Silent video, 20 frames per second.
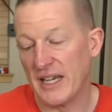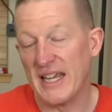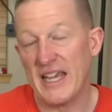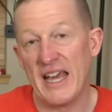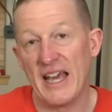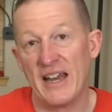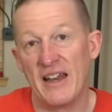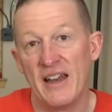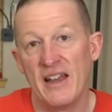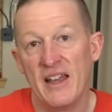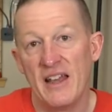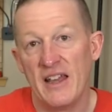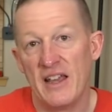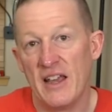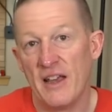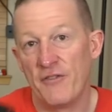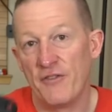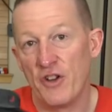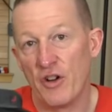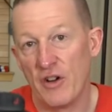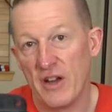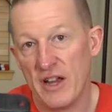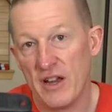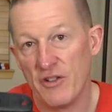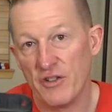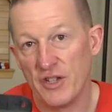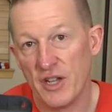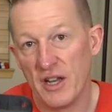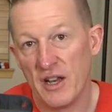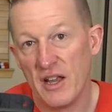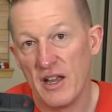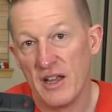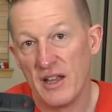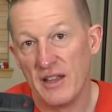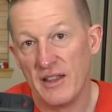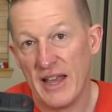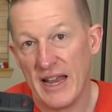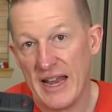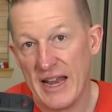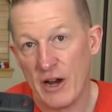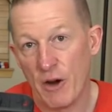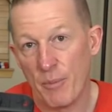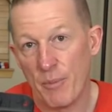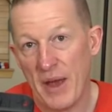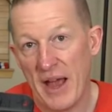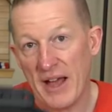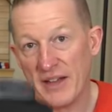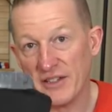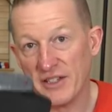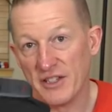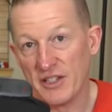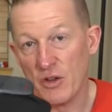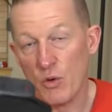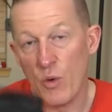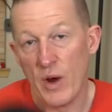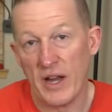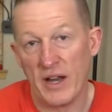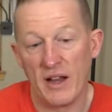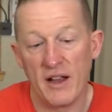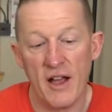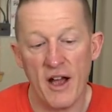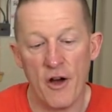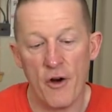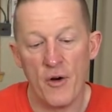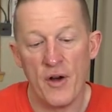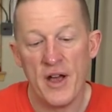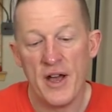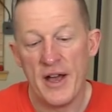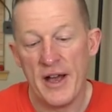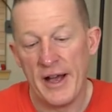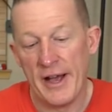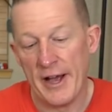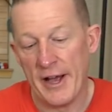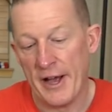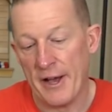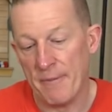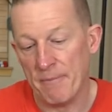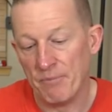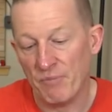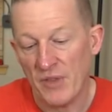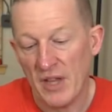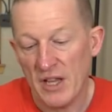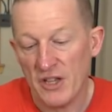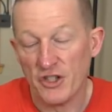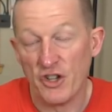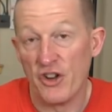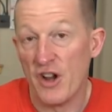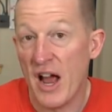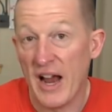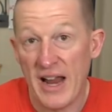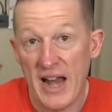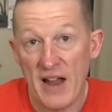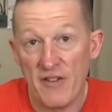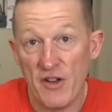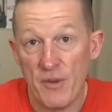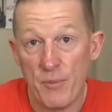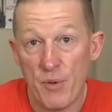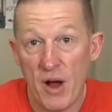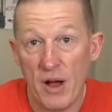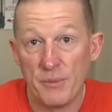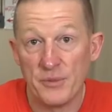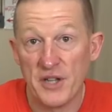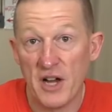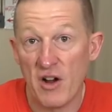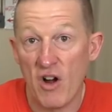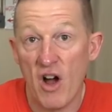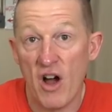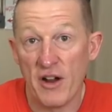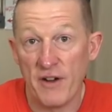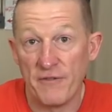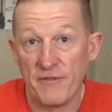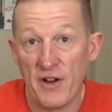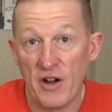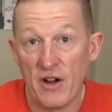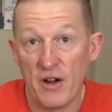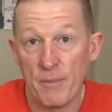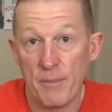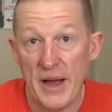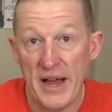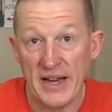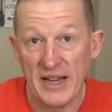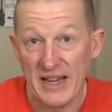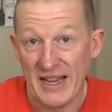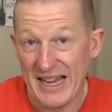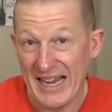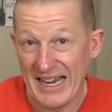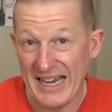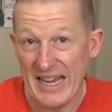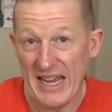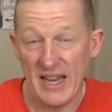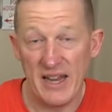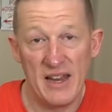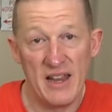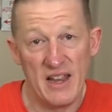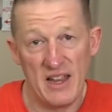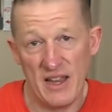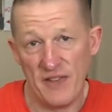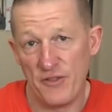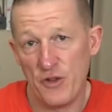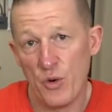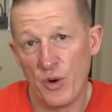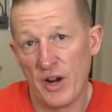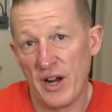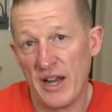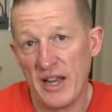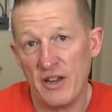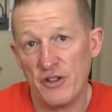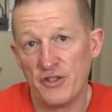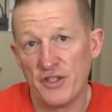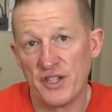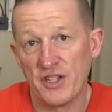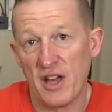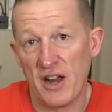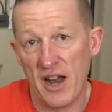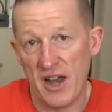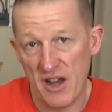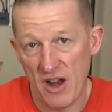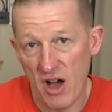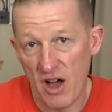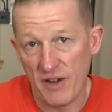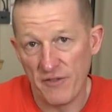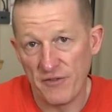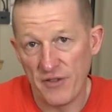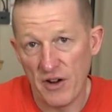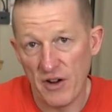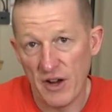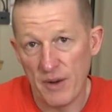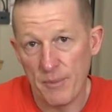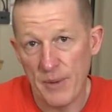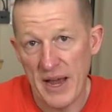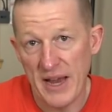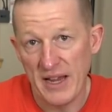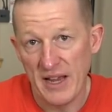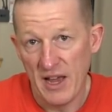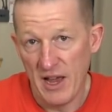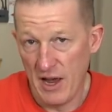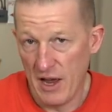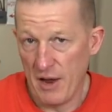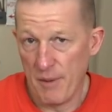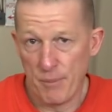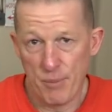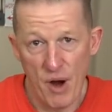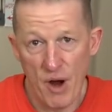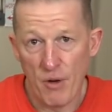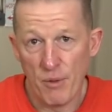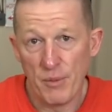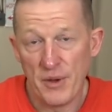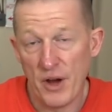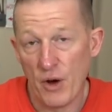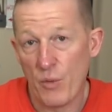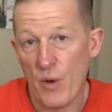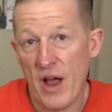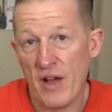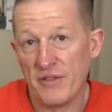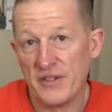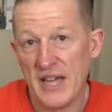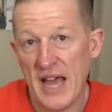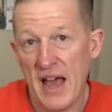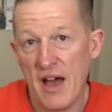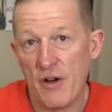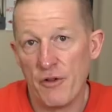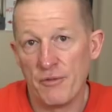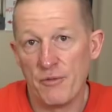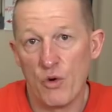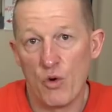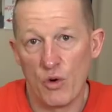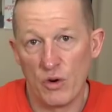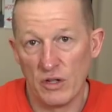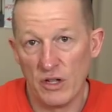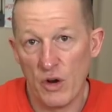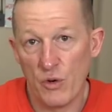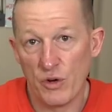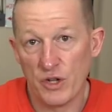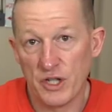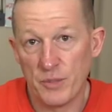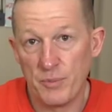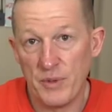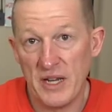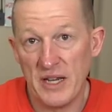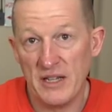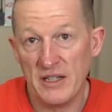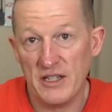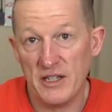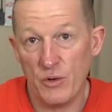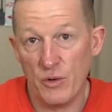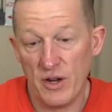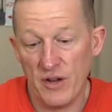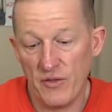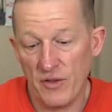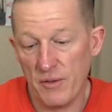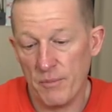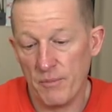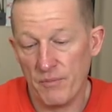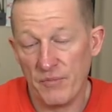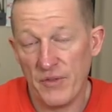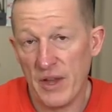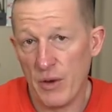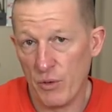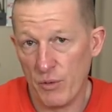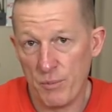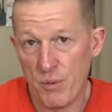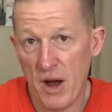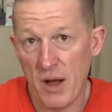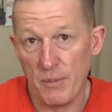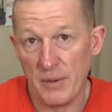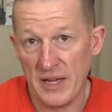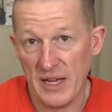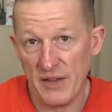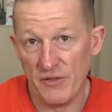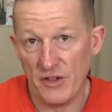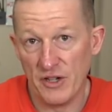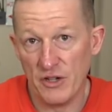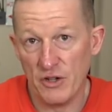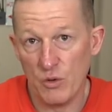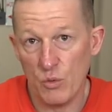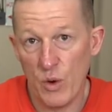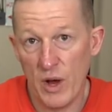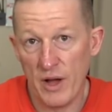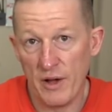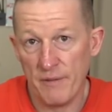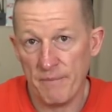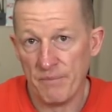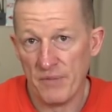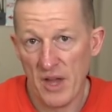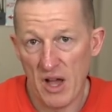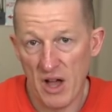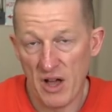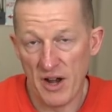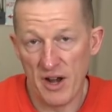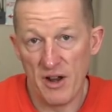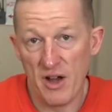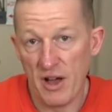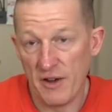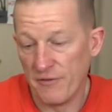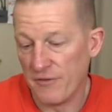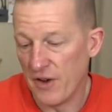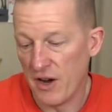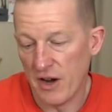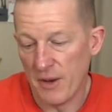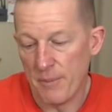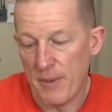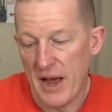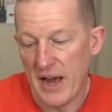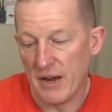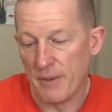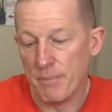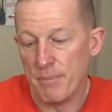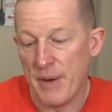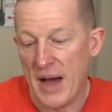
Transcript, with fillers: Again, if you're using the ear pads is the way to go. Um, so you're not gonna have any problems there on a fairing bike. Again, if you were gonna use this on a non-fairing bike, probably around town or lower speeds, you would even it would probably even do well on a non-fairing bike.